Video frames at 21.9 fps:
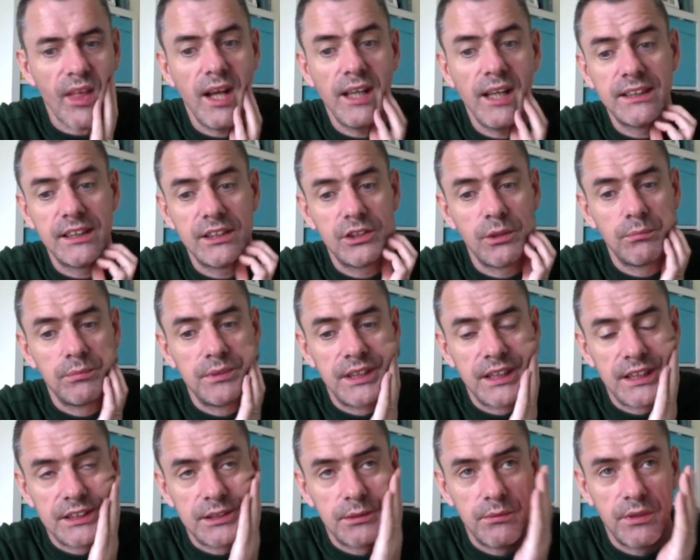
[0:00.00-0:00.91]
That's the Dublin
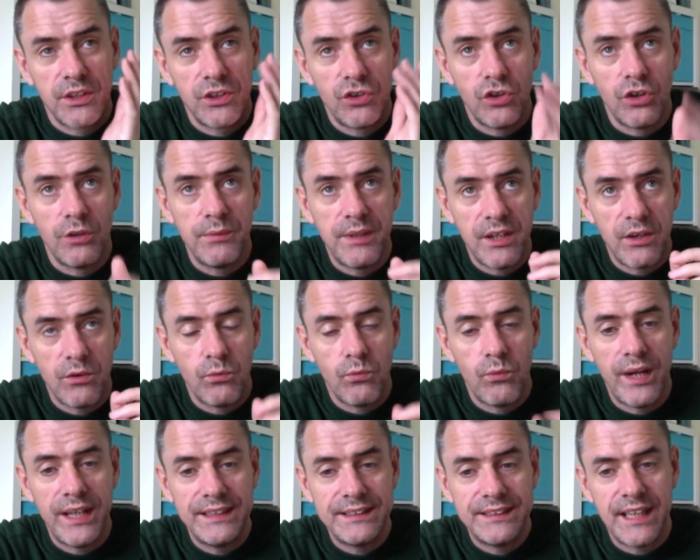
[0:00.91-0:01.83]
Tech Summit. I'm going to be there
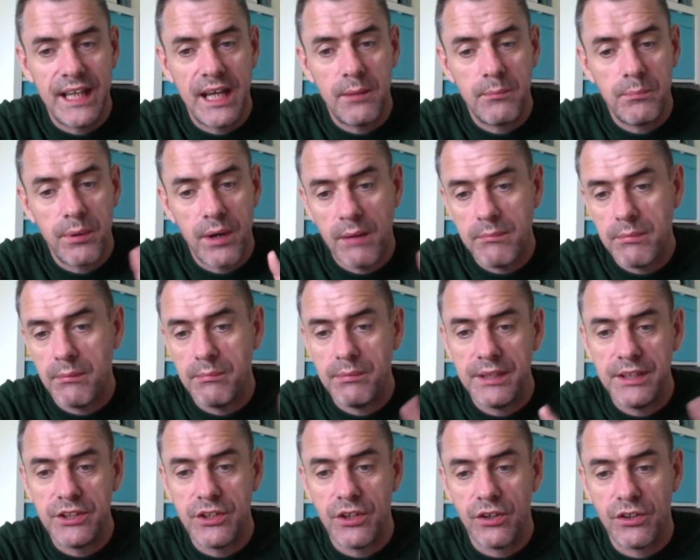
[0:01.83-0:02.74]
Wednesday and
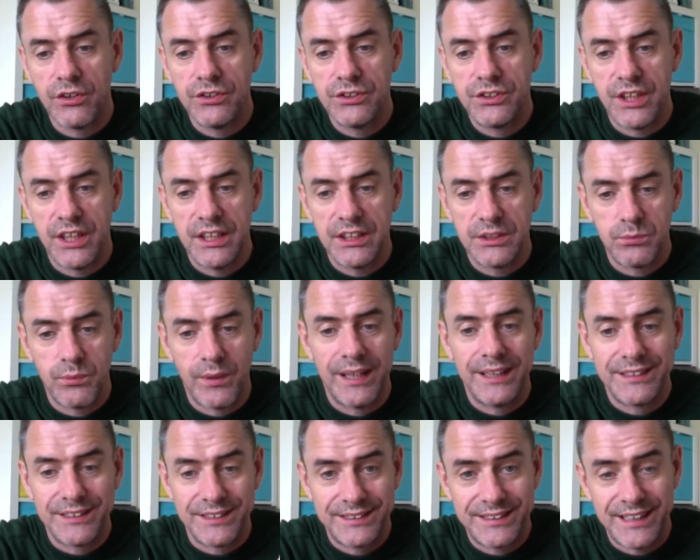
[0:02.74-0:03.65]
probably Thursday as
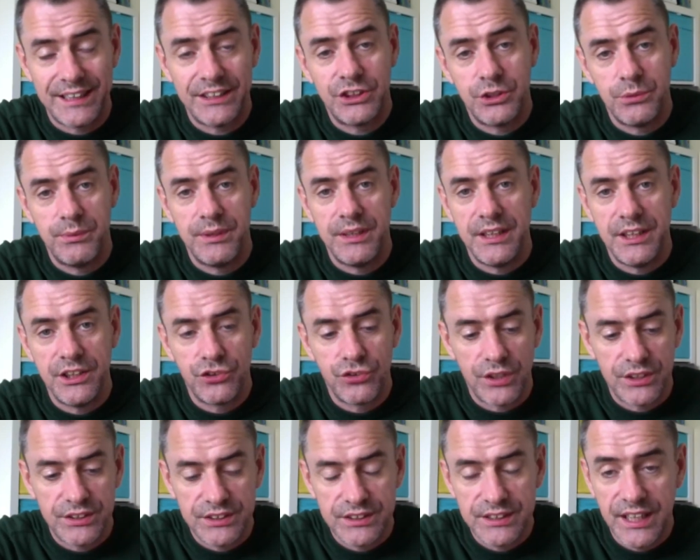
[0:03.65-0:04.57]
well, so that should be an
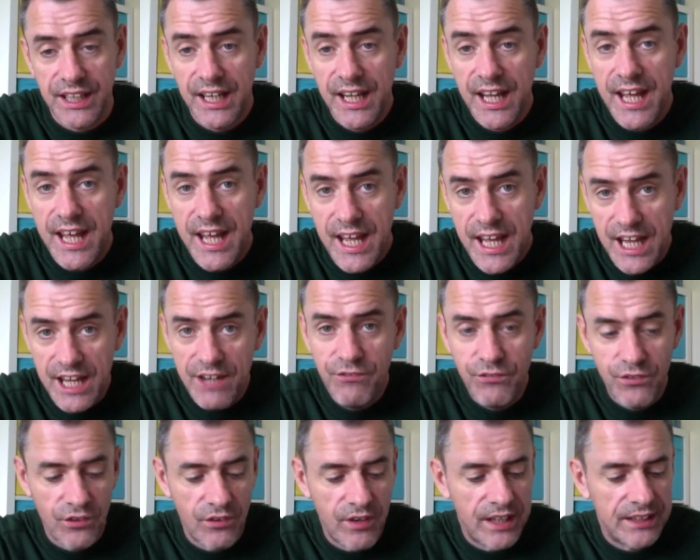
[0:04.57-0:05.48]
interesting day.
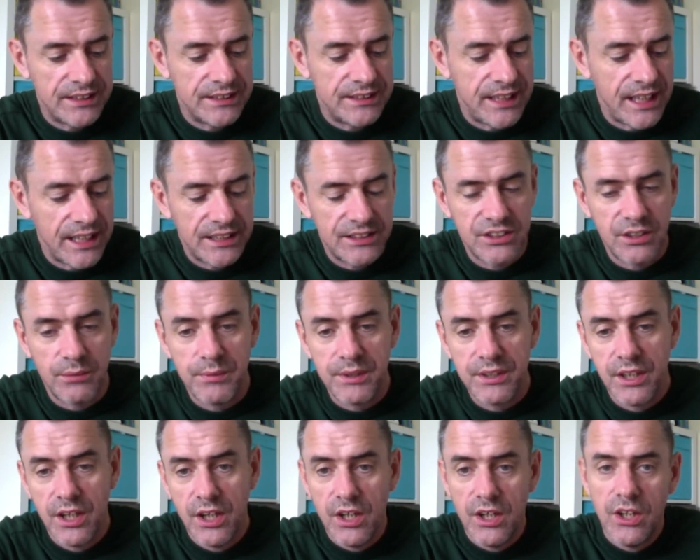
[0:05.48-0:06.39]
If you're at the Tech
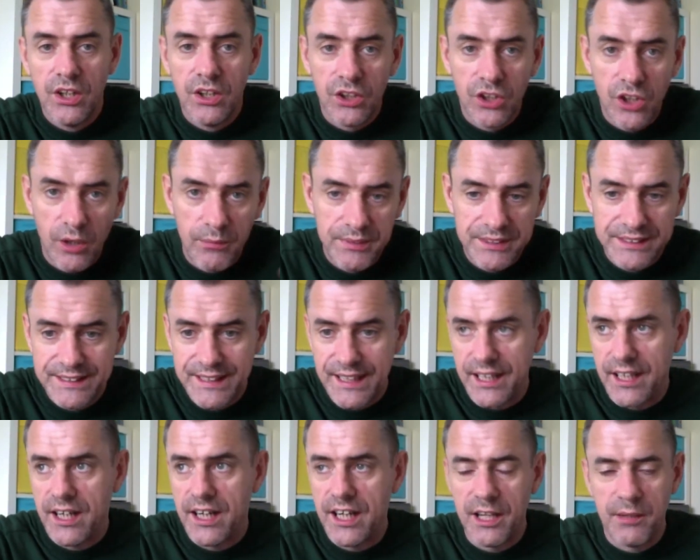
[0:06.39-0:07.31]
Summit, come and say
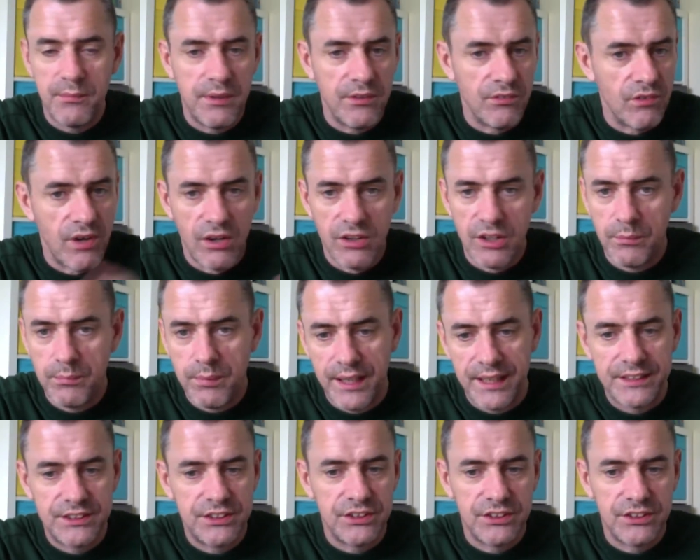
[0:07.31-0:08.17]
hi. I'll be around the place.